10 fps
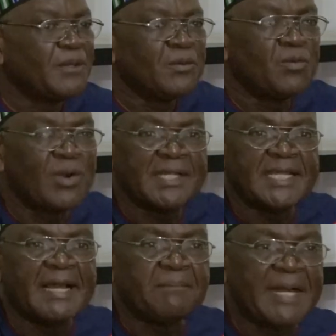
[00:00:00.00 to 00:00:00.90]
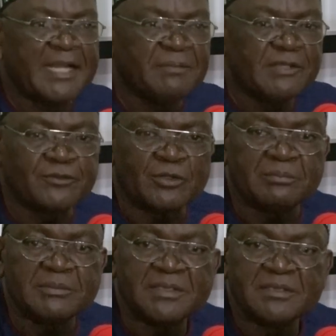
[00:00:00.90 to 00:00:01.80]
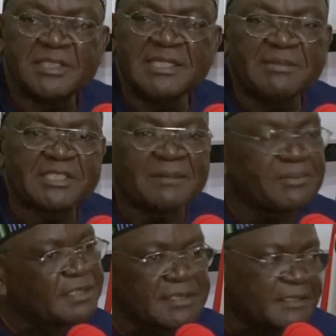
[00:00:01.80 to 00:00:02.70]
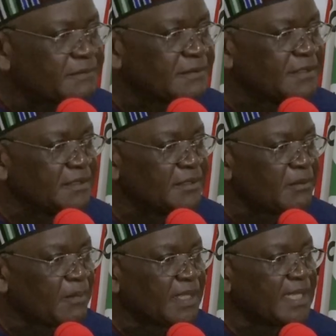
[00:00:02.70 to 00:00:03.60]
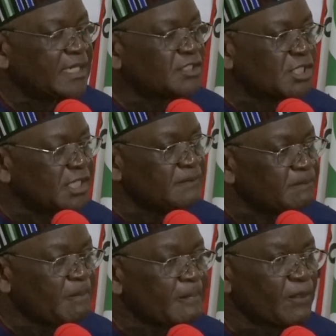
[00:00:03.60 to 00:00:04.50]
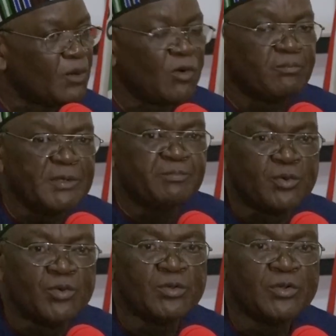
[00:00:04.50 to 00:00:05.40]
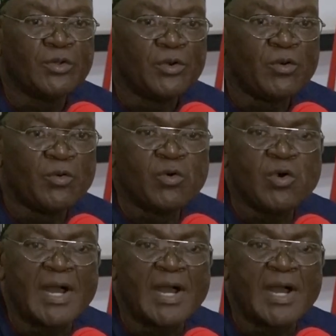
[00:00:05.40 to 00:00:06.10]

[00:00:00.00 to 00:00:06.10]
One, they have banned me from seeing Mr. President. Ketsi or people who